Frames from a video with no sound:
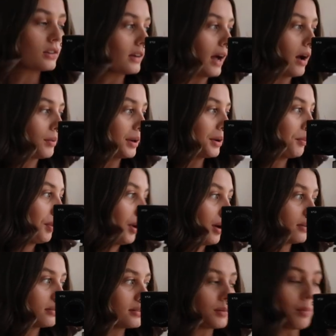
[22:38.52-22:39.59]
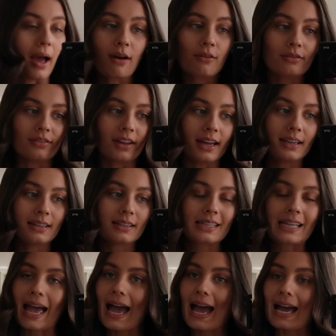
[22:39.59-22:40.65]
So now I'm going to put on some
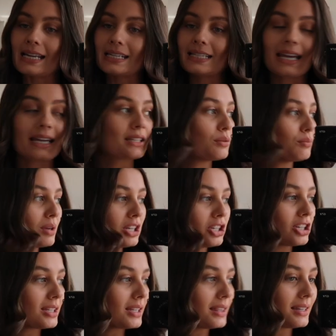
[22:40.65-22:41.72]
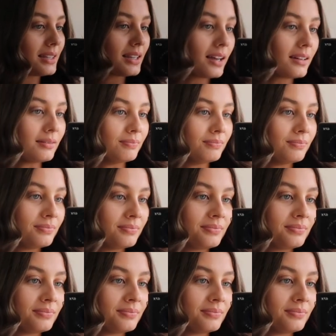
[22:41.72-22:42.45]
outfits and take some pictures in the sun.